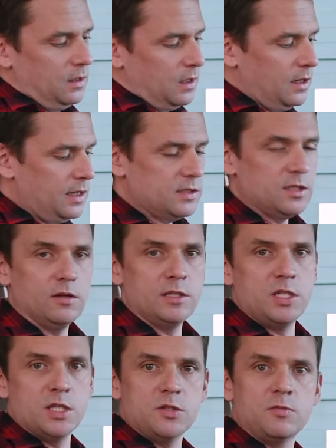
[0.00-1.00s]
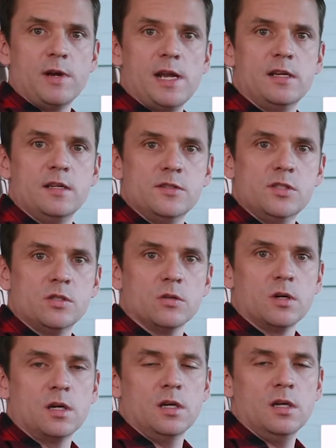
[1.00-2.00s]
All right, so I just ran into the
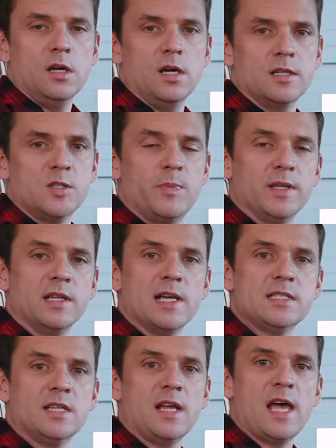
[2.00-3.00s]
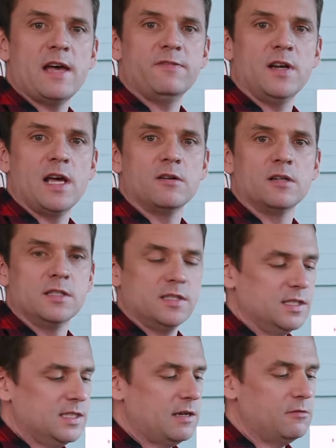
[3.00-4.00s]
store. It's been less than a half an hour
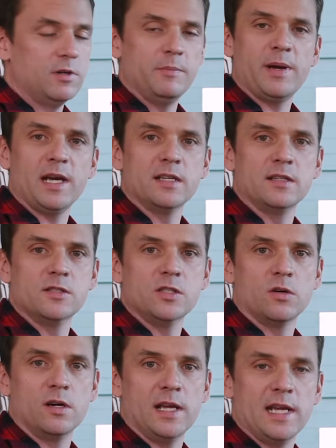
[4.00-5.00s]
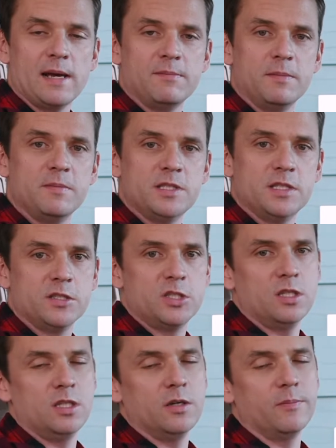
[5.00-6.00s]
since I went back into the store and I got my missing
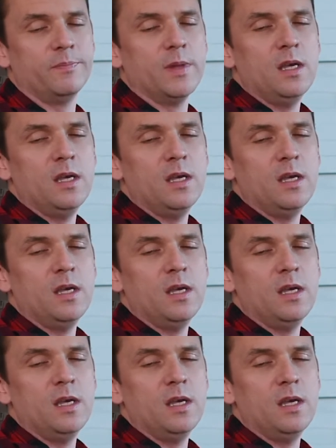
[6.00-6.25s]
chenille.